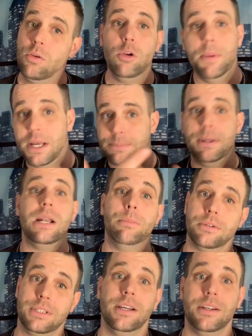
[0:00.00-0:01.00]
you best bet I'm
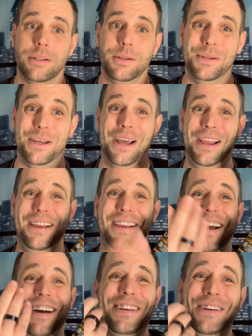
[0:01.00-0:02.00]
going to tell
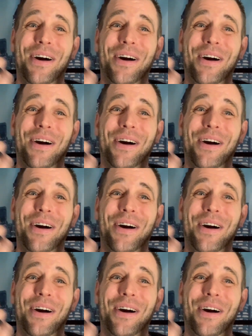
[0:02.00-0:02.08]
you.